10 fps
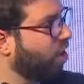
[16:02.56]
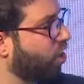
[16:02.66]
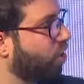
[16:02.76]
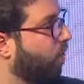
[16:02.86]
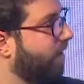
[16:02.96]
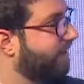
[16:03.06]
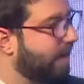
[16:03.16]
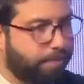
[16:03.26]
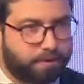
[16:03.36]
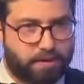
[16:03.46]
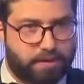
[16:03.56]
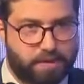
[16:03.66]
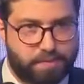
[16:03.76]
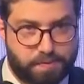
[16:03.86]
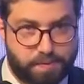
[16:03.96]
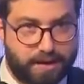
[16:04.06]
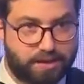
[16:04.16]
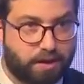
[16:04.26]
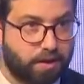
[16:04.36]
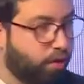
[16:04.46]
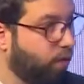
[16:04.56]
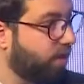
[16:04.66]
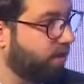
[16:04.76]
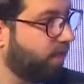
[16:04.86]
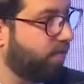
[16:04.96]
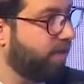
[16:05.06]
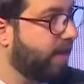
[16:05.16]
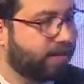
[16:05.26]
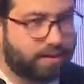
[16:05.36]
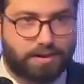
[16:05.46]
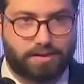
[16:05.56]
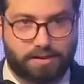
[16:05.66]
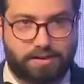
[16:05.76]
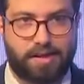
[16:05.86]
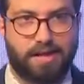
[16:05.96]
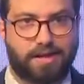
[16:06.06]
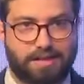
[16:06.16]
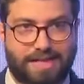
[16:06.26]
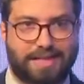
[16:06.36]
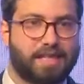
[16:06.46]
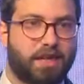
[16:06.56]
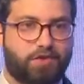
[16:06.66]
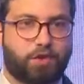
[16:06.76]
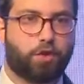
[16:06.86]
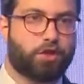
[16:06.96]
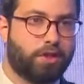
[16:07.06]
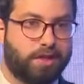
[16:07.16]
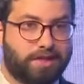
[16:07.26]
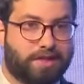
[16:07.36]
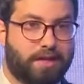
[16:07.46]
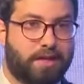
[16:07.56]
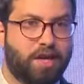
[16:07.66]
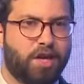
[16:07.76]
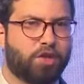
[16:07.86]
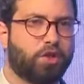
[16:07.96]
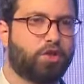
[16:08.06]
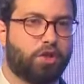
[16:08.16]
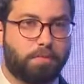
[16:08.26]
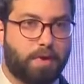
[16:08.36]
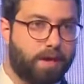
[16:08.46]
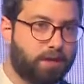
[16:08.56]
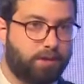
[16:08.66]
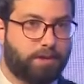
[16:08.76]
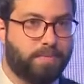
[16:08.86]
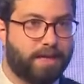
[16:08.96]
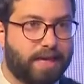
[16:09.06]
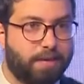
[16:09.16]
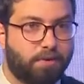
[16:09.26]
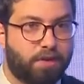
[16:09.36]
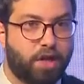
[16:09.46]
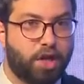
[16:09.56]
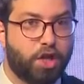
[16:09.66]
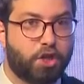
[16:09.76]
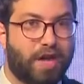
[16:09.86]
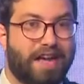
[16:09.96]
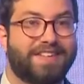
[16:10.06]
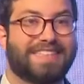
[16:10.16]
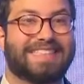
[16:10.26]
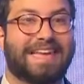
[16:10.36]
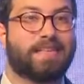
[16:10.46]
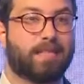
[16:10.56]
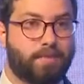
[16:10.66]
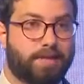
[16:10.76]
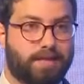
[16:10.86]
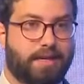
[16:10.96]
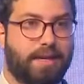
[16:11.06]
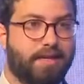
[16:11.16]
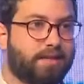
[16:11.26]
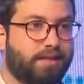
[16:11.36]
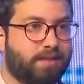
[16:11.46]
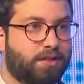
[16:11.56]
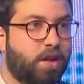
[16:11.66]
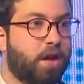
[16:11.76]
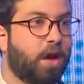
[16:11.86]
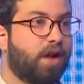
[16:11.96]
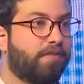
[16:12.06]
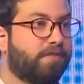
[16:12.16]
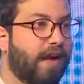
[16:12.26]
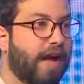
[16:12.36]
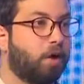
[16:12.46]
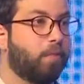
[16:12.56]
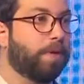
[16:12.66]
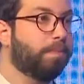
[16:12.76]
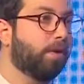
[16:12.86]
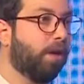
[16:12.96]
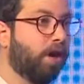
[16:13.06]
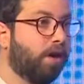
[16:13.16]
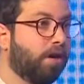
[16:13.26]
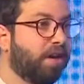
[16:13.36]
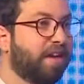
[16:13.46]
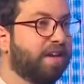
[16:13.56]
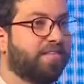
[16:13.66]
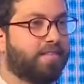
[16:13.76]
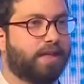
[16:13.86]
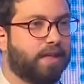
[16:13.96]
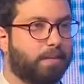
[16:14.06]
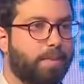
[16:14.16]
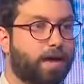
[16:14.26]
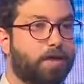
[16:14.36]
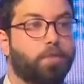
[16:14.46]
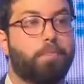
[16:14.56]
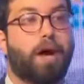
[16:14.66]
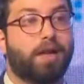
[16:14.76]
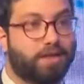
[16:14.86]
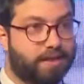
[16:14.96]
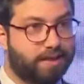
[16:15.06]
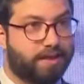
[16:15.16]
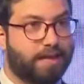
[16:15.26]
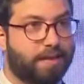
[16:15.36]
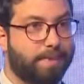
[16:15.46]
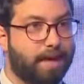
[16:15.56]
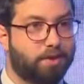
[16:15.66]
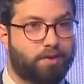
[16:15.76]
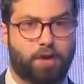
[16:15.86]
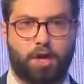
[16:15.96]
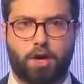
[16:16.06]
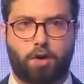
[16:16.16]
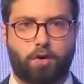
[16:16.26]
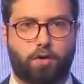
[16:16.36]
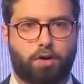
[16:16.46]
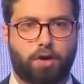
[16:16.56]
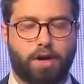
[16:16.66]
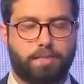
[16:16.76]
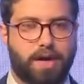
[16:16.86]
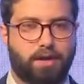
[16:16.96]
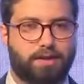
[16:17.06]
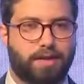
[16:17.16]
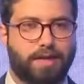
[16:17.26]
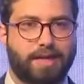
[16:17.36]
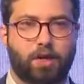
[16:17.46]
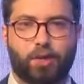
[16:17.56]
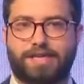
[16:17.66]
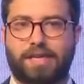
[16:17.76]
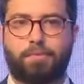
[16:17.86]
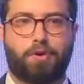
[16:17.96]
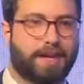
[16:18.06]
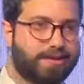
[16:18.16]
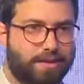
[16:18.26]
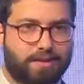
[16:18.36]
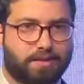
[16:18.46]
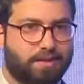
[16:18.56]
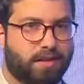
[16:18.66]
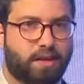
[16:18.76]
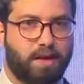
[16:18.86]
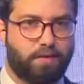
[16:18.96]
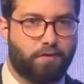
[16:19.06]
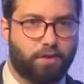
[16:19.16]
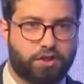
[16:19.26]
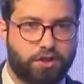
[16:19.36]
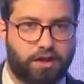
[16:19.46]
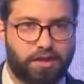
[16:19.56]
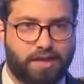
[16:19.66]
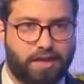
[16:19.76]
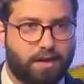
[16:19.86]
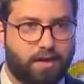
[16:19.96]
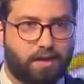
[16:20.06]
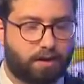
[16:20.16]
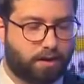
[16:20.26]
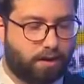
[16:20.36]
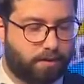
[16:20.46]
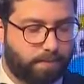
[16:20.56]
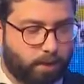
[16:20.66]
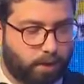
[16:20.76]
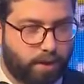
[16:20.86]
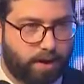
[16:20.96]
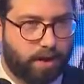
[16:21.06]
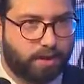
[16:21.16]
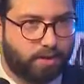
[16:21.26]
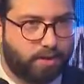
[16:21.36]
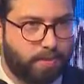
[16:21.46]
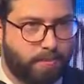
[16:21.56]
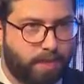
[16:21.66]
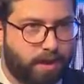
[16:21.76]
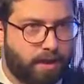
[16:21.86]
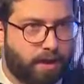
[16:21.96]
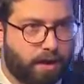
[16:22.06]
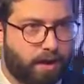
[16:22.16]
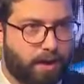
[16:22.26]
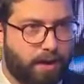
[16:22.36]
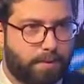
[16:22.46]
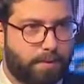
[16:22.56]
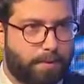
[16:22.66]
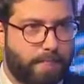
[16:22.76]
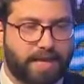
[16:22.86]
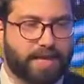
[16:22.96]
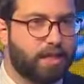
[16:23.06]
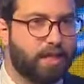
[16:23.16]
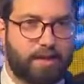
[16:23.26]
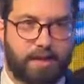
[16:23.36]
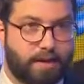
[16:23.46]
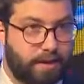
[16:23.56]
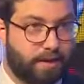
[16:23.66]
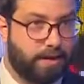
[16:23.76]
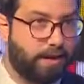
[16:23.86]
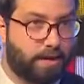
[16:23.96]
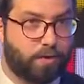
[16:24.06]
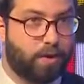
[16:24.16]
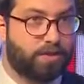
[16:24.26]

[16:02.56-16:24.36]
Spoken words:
So one example that's being done across government entities is this idea of social listening, social monitoring, being able to have a sentiment analysis of how people are feeling about a new policy that came out or about an increase in prices for a certain thing or whatnot. In the